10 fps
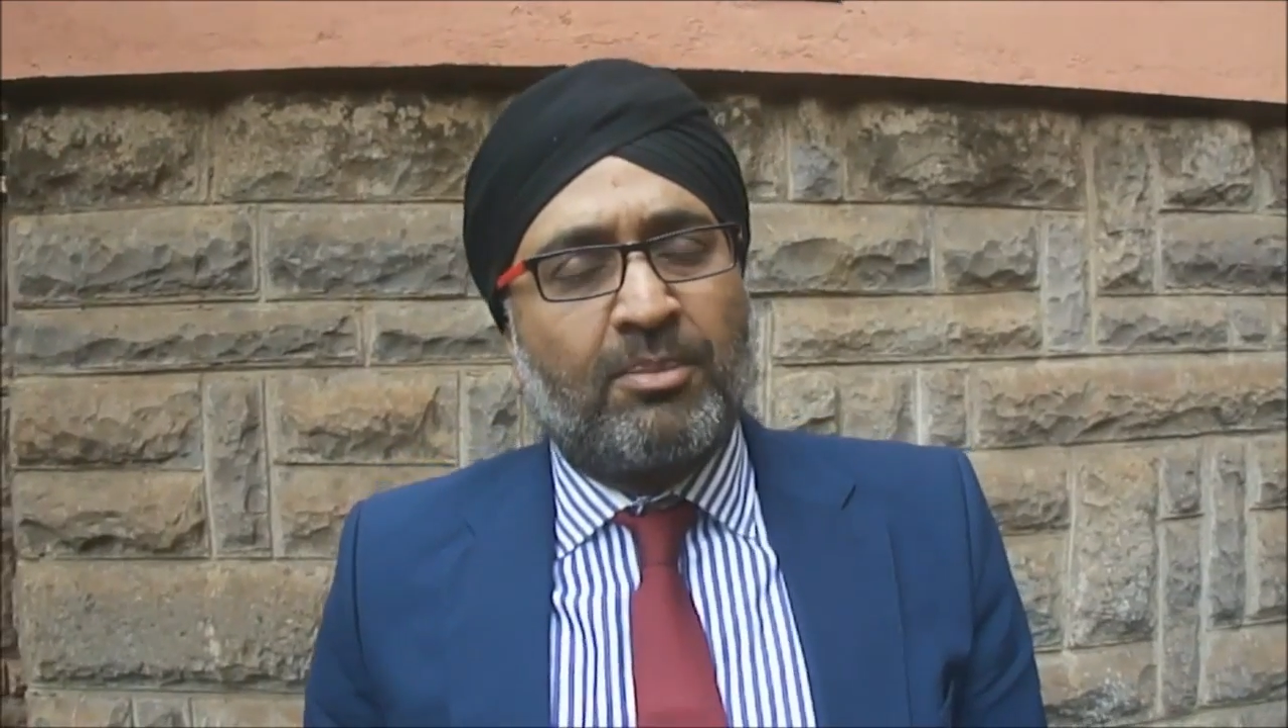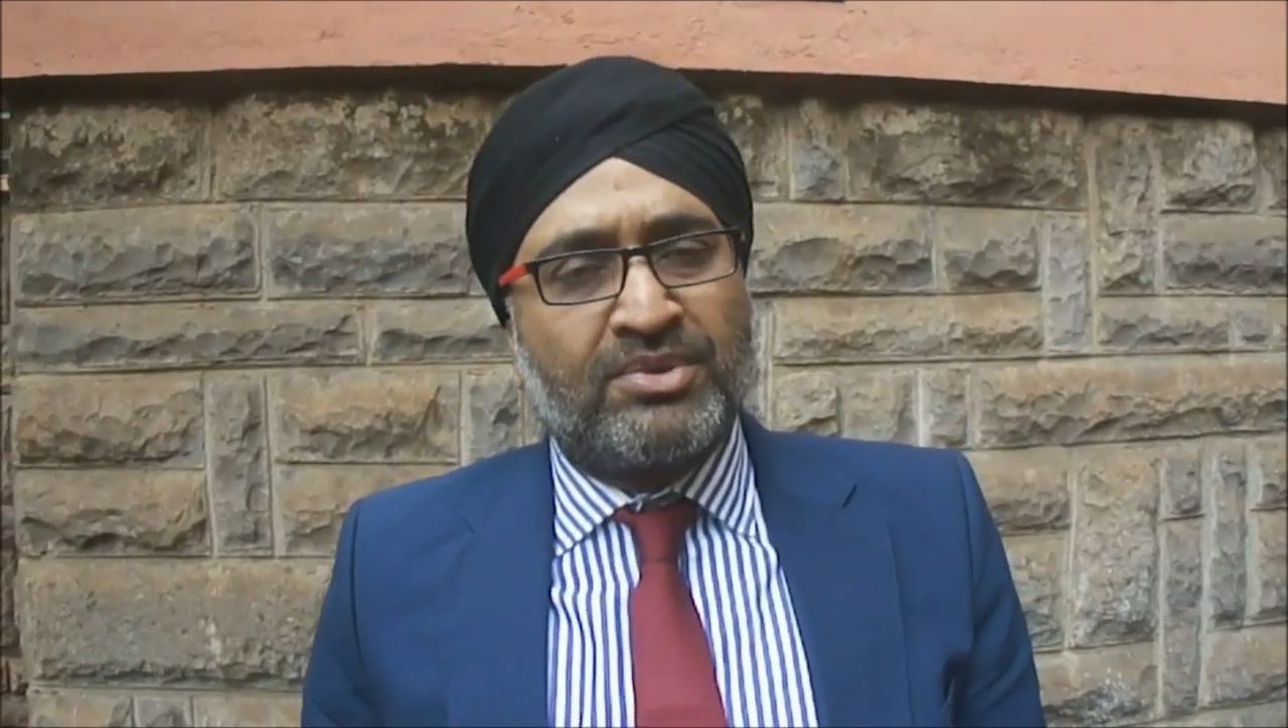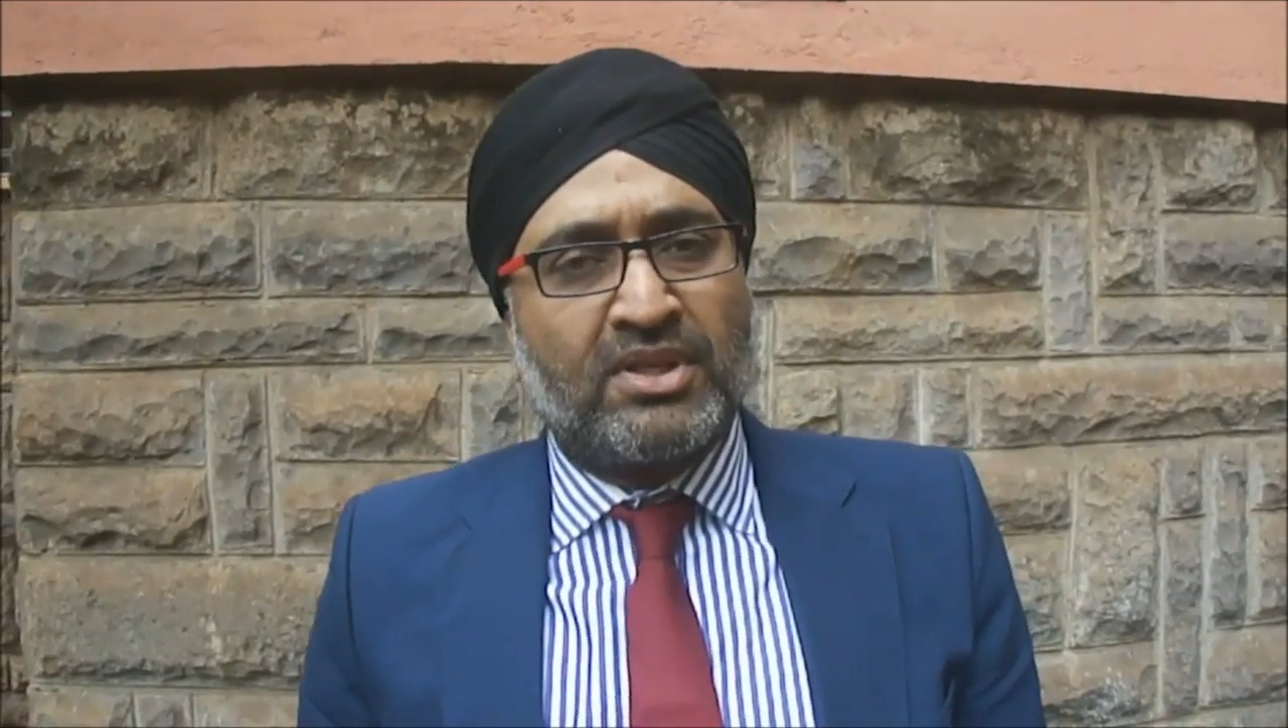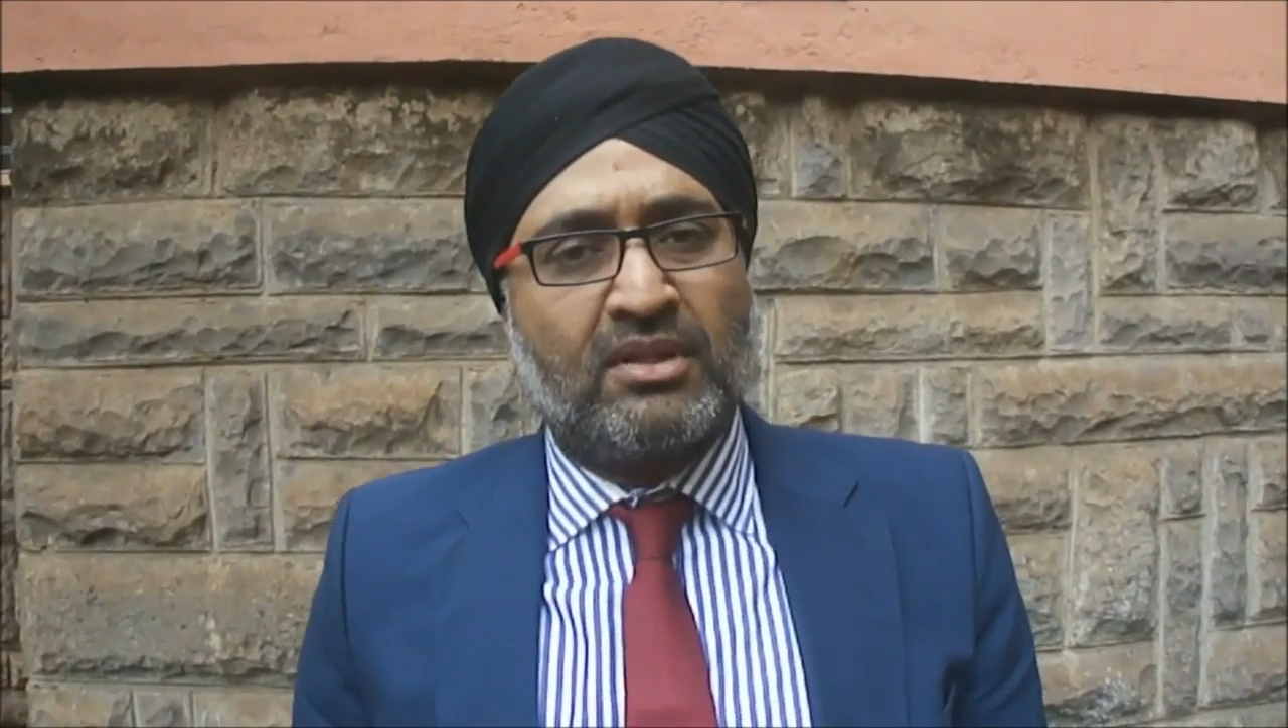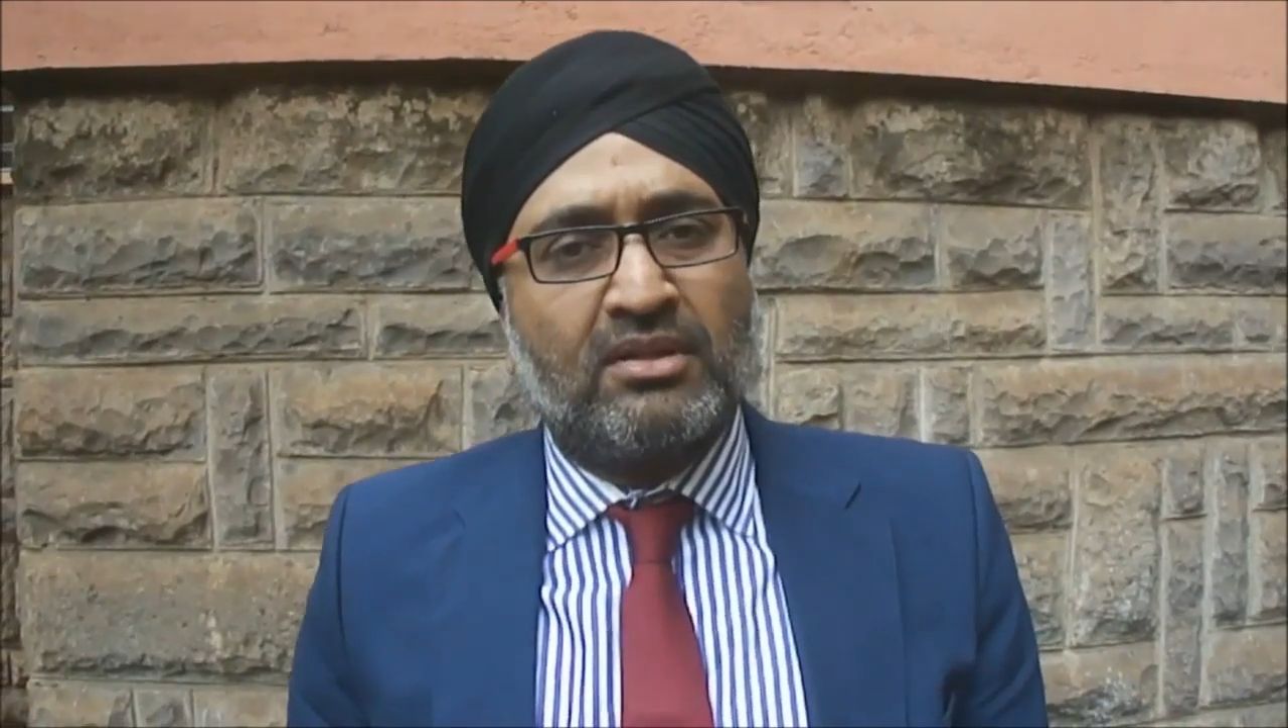
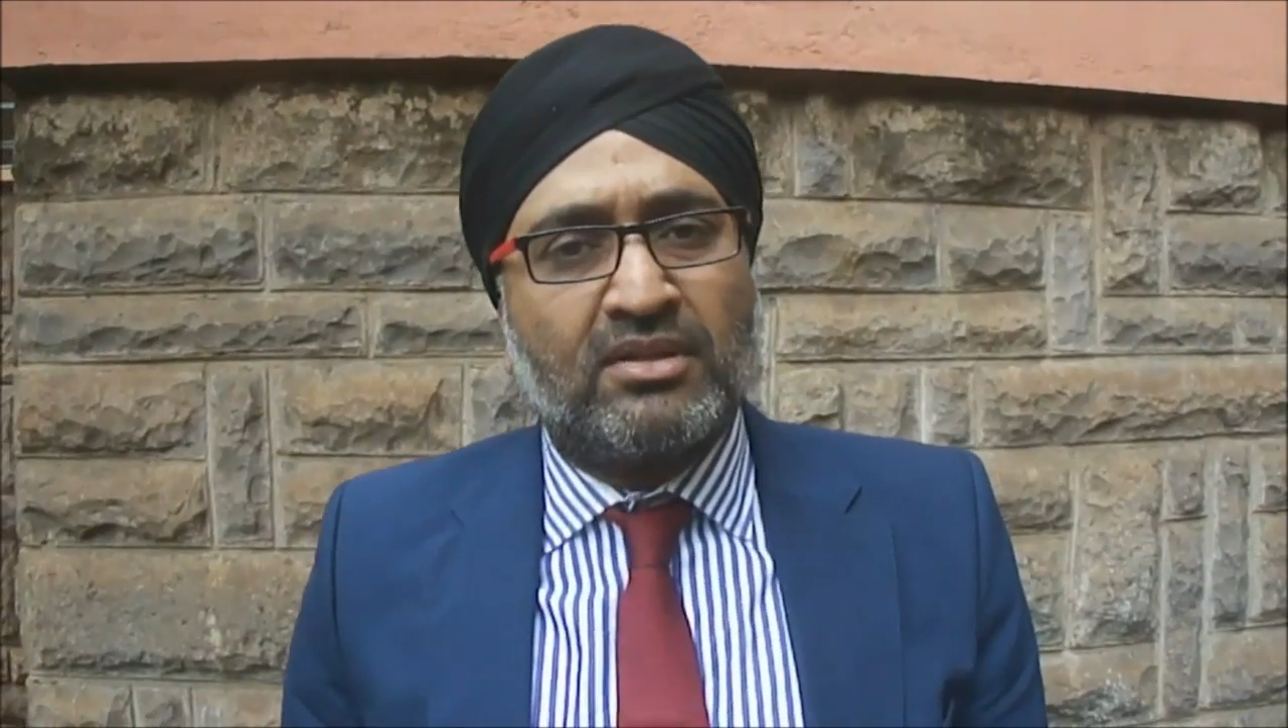upskill